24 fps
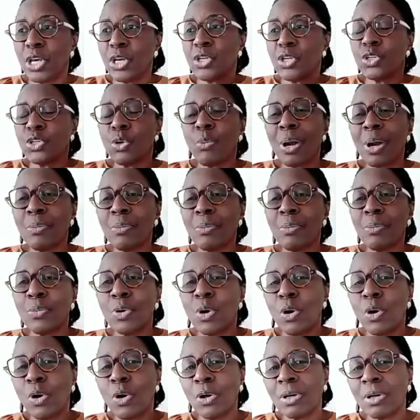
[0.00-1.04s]
you know, when we
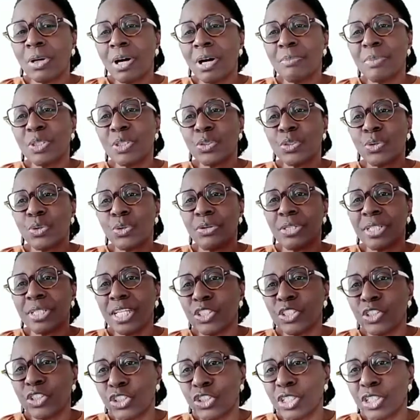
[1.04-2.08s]
all come into our
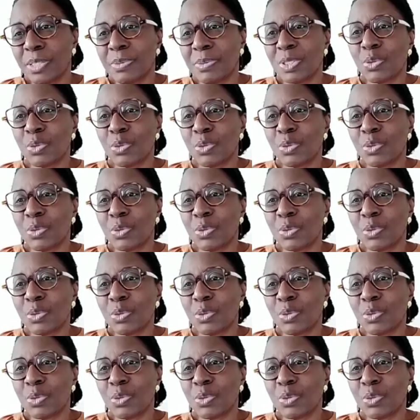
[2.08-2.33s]
relationships,